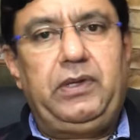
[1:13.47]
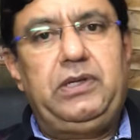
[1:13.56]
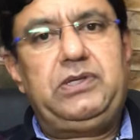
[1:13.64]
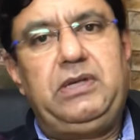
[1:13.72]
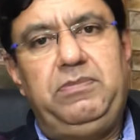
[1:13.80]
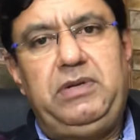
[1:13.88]

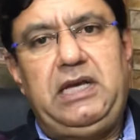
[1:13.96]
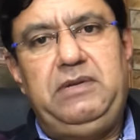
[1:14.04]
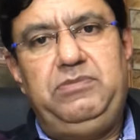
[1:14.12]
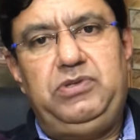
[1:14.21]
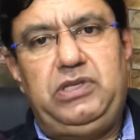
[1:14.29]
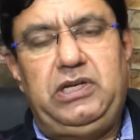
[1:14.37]

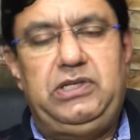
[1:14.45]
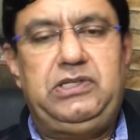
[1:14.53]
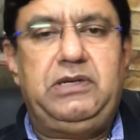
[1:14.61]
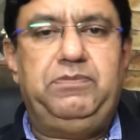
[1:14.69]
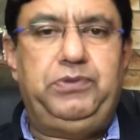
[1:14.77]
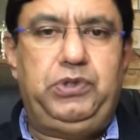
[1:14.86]
Sometimes there is
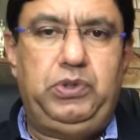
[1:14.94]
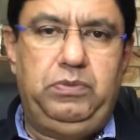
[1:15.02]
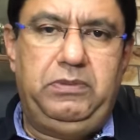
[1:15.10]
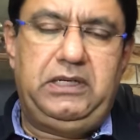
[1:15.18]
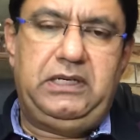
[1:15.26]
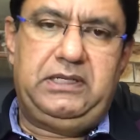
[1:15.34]
some
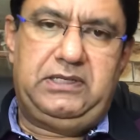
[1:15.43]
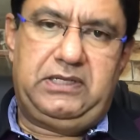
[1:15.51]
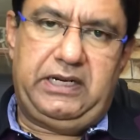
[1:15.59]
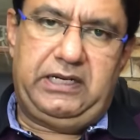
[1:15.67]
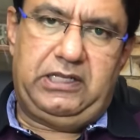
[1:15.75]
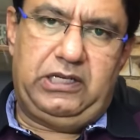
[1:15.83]
tumor
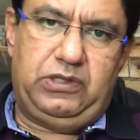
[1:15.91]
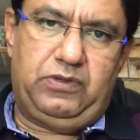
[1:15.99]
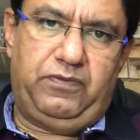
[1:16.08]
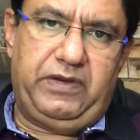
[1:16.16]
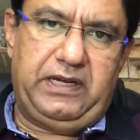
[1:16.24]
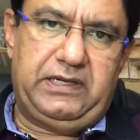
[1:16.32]
inside the
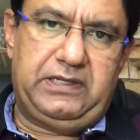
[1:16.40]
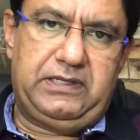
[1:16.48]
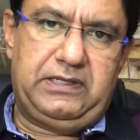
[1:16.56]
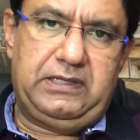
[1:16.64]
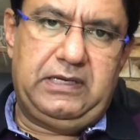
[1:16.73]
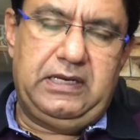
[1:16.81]

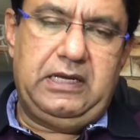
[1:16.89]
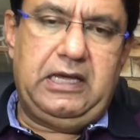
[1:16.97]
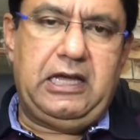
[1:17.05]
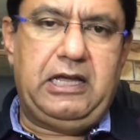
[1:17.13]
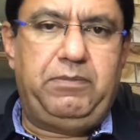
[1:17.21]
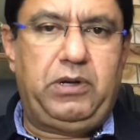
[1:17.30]
esophagus,
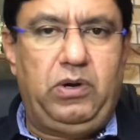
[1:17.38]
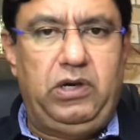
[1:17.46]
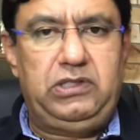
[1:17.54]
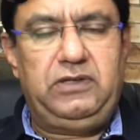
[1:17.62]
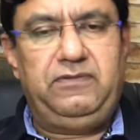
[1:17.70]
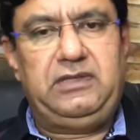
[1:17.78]
and
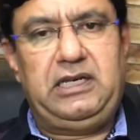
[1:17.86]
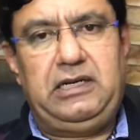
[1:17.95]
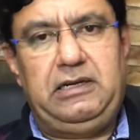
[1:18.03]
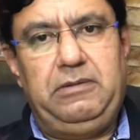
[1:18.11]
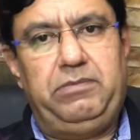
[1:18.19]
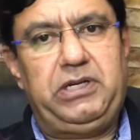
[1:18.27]
because of
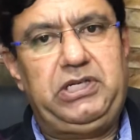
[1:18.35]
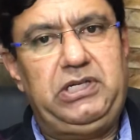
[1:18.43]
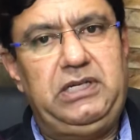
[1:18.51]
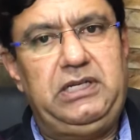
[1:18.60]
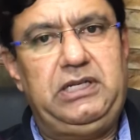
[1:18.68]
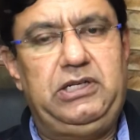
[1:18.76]
that,
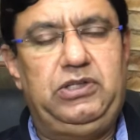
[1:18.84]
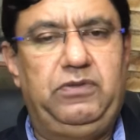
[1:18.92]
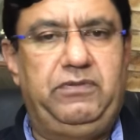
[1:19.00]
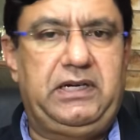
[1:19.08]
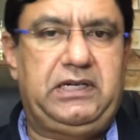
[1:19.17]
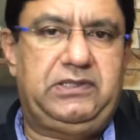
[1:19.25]
pressure in
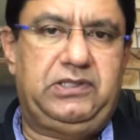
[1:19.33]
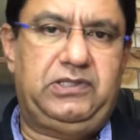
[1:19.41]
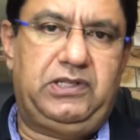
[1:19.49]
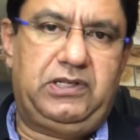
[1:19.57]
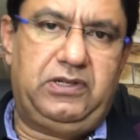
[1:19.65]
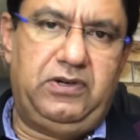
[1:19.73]
esophagus is
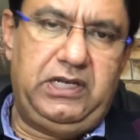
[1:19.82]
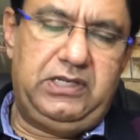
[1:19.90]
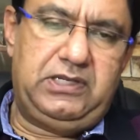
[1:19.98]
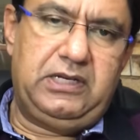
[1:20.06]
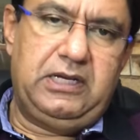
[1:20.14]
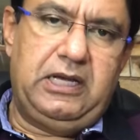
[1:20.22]

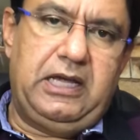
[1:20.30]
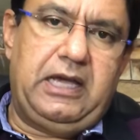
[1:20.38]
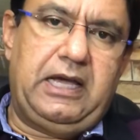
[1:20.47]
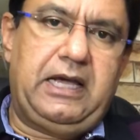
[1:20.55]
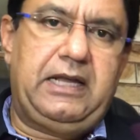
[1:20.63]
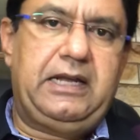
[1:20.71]
increased,
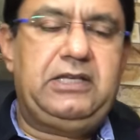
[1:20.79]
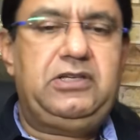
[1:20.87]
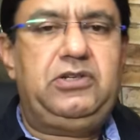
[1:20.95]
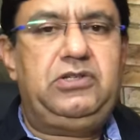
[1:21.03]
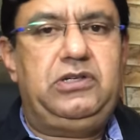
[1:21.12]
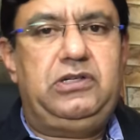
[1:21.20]
and as a
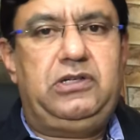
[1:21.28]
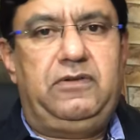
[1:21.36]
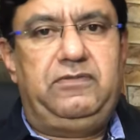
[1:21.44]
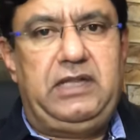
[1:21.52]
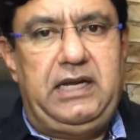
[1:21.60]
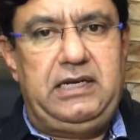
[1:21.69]
result
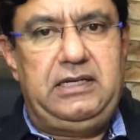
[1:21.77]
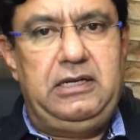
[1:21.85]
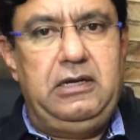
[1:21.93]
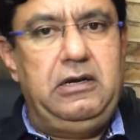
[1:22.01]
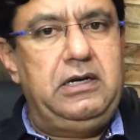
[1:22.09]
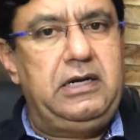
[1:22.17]
of that,
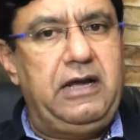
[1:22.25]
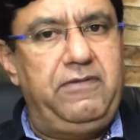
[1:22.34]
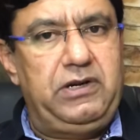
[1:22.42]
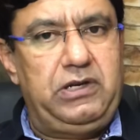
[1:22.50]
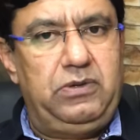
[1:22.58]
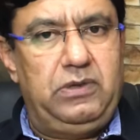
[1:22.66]

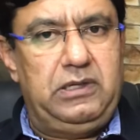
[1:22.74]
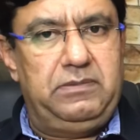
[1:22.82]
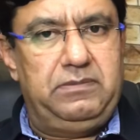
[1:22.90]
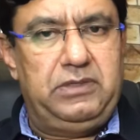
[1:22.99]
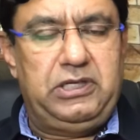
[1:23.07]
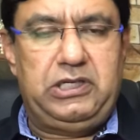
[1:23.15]
diverticulum
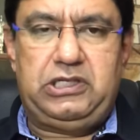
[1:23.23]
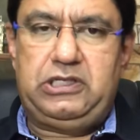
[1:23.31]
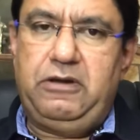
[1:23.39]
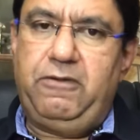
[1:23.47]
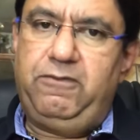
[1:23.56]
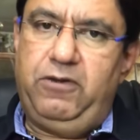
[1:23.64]
is
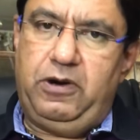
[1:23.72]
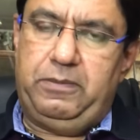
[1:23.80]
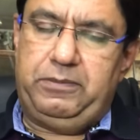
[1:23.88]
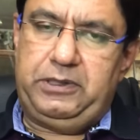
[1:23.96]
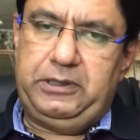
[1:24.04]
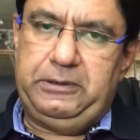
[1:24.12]

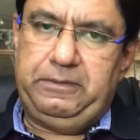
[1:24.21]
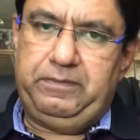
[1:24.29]
formed.